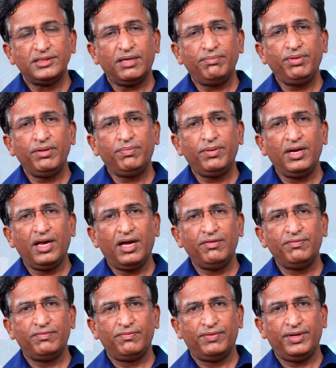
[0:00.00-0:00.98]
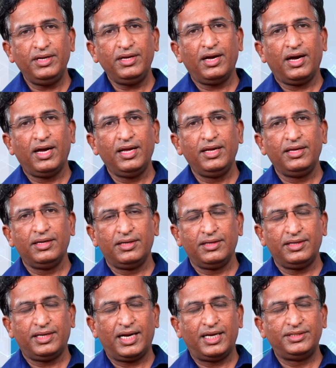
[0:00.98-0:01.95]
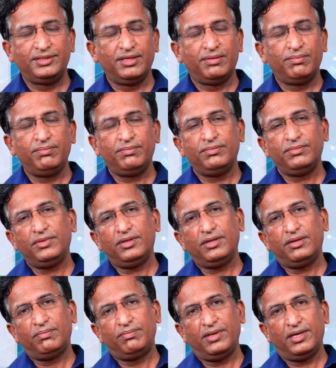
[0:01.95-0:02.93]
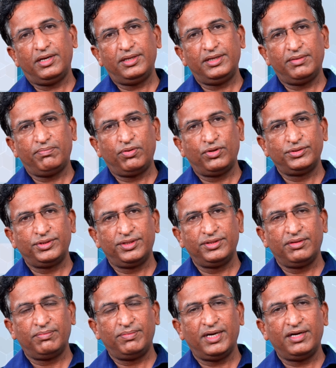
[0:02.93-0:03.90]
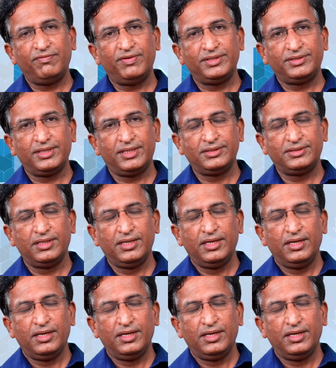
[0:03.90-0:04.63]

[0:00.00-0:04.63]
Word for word: Some people have very high calcium uh, deposit in the blood vessels.